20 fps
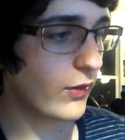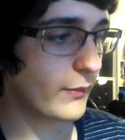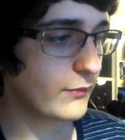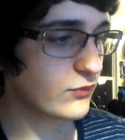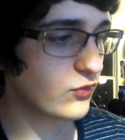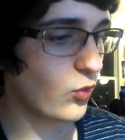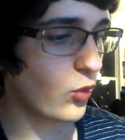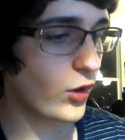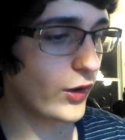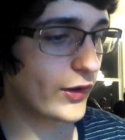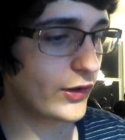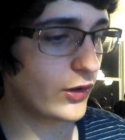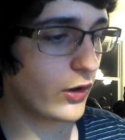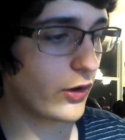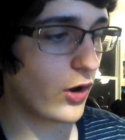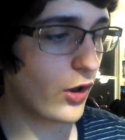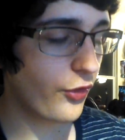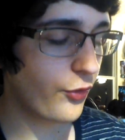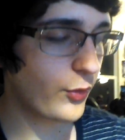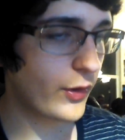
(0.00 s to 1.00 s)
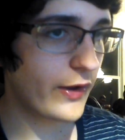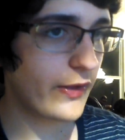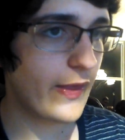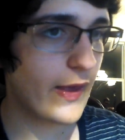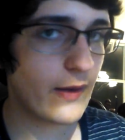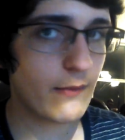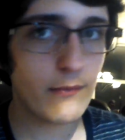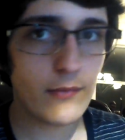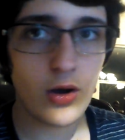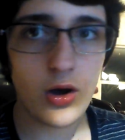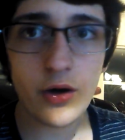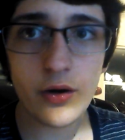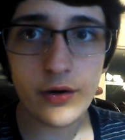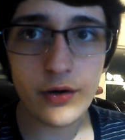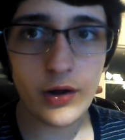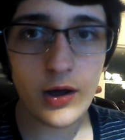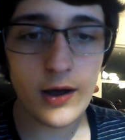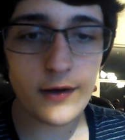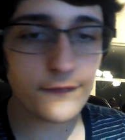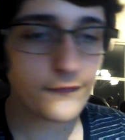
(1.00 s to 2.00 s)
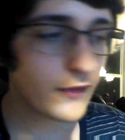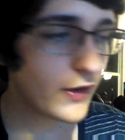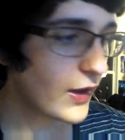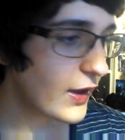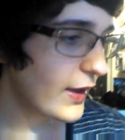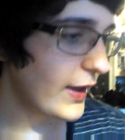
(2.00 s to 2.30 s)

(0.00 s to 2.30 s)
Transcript: I'm working on all three of them on and off,